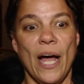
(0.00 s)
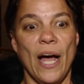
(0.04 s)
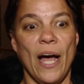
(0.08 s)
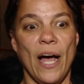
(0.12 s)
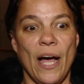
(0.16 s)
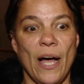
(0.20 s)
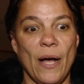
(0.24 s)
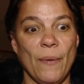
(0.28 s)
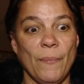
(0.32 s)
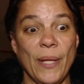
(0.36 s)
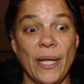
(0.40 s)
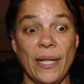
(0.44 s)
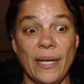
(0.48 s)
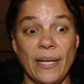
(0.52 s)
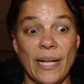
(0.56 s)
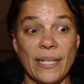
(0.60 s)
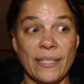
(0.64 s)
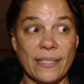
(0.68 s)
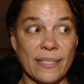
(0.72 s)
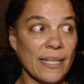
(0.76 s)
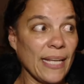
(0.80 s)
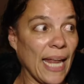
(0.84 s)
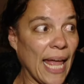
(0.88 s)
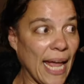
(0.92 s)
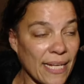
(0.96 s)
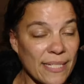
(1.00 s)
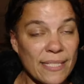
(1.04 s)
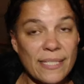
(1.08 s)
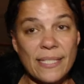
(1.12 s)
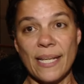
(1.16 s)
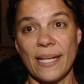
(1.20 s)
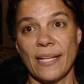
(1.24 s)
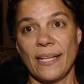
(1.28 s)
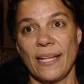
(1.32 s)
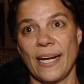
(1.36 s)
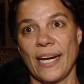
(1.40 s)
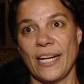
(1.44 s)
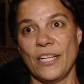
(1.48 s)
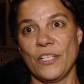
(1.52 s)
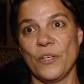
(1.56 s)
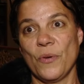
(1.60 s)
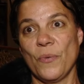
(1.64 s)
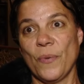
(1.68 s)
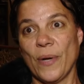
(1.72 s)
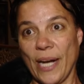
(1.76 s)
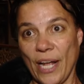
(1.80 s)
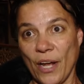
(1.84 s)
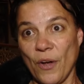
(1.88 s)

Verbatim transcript: um, and that's the last thing that i do when